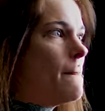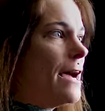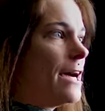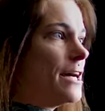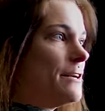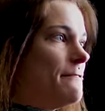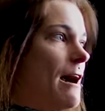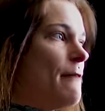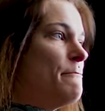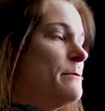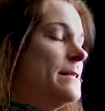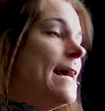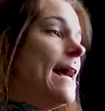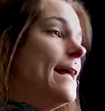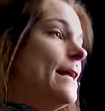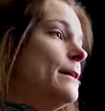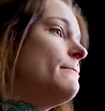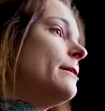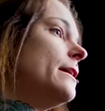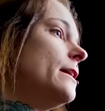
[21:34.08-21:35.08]
could have happened to
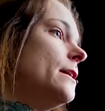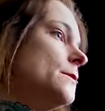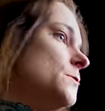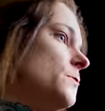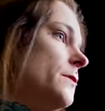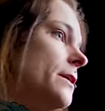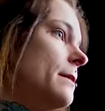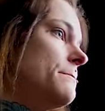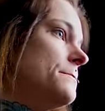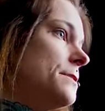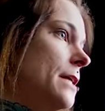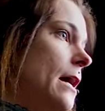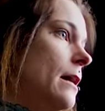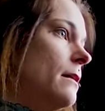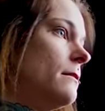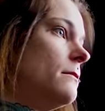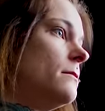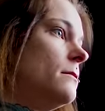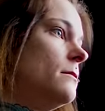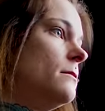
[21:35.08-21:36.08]
anybody is what I'm
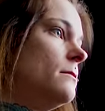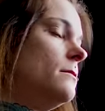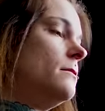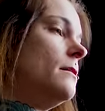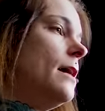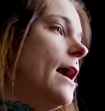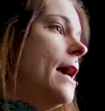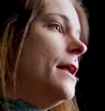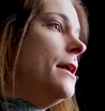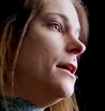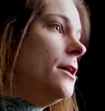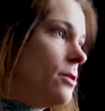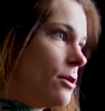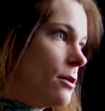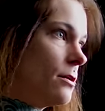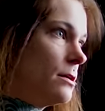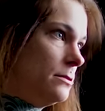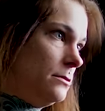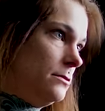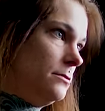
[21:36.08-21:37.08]
saying. Any
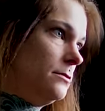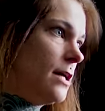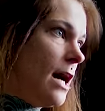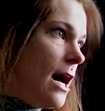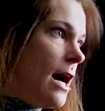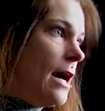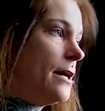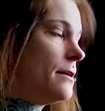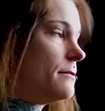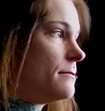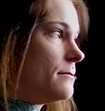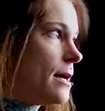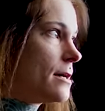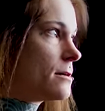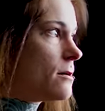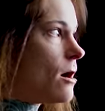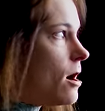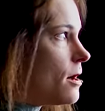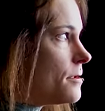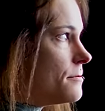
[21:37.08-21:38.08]
girl high, like
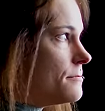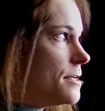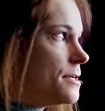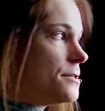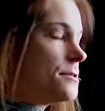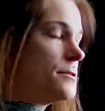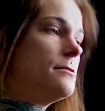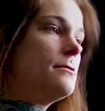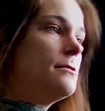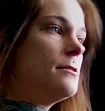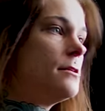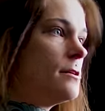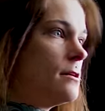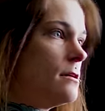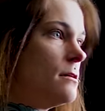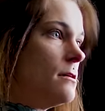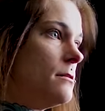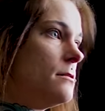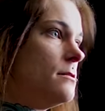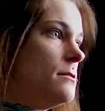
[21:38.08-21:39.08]
on this
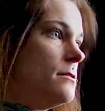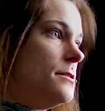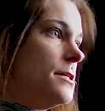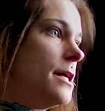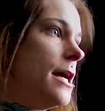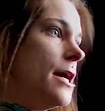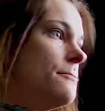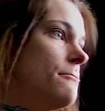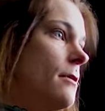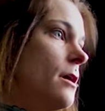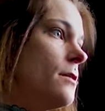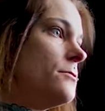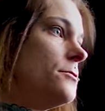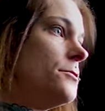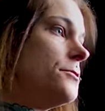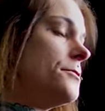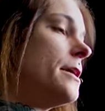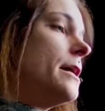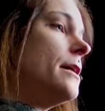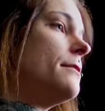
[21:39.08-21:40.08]
Skid Row
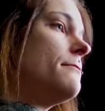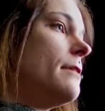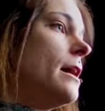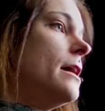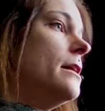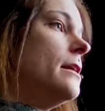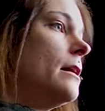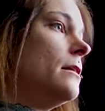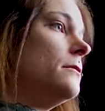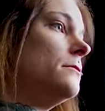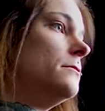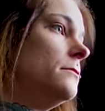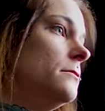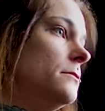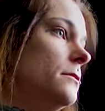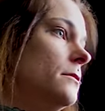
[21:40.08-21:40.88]
street right now.